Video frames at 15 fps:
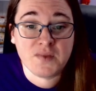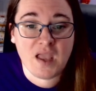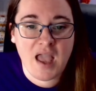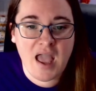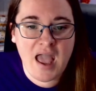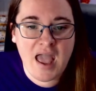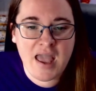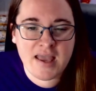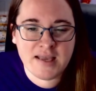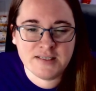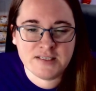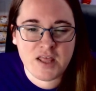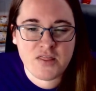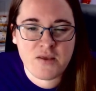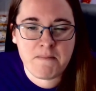
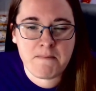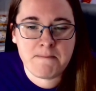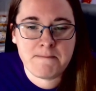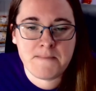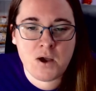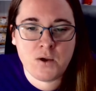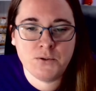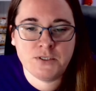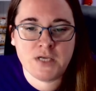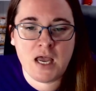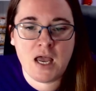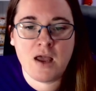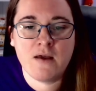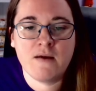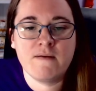And the
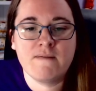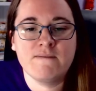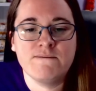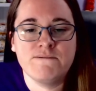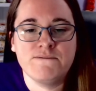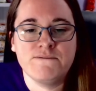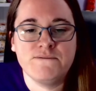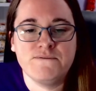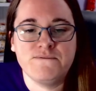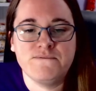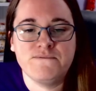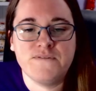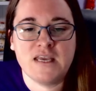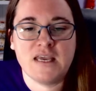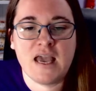Moda
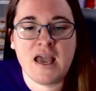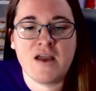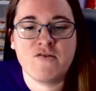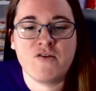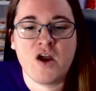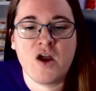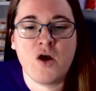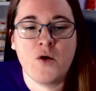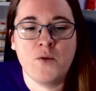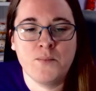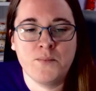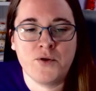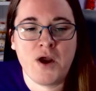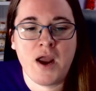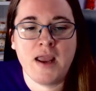Vieira
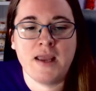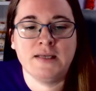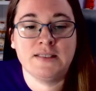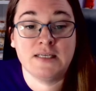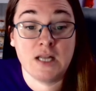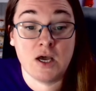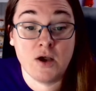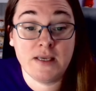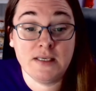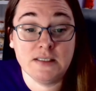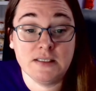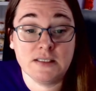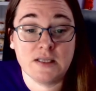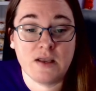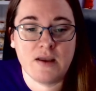Ombre
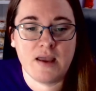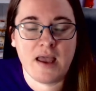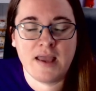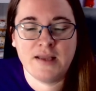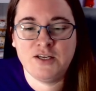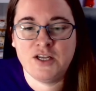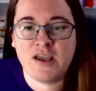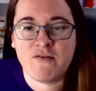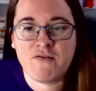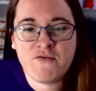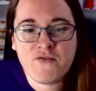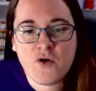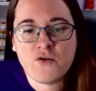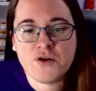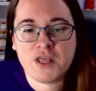Delights, and you get
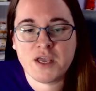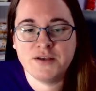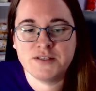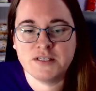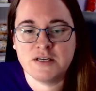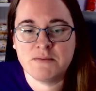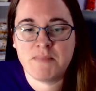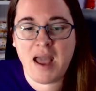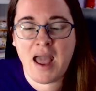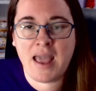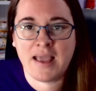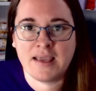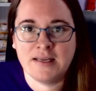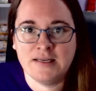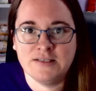four of those in a
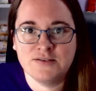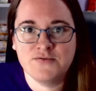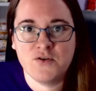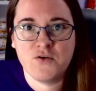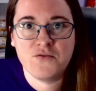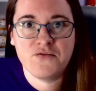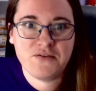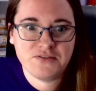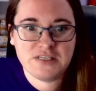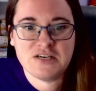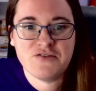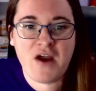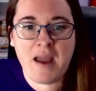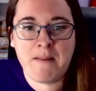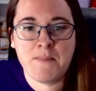pack, and it's 450
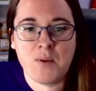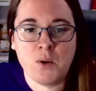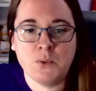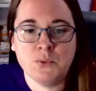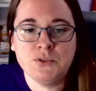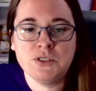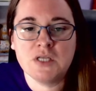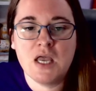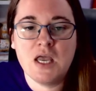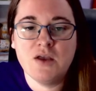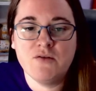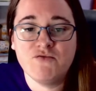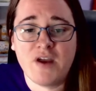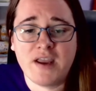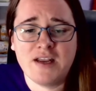gram balls.
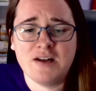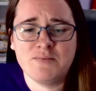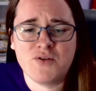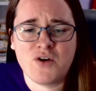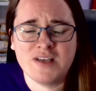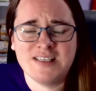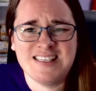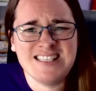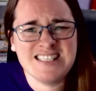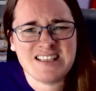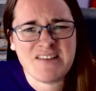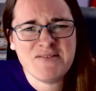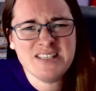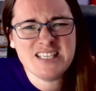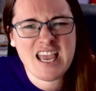Regular price is
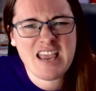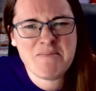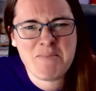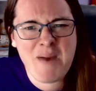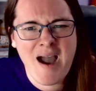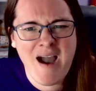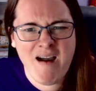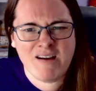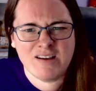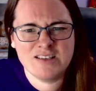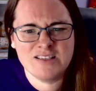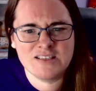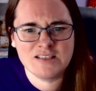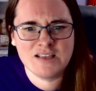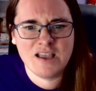
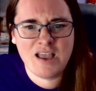$17.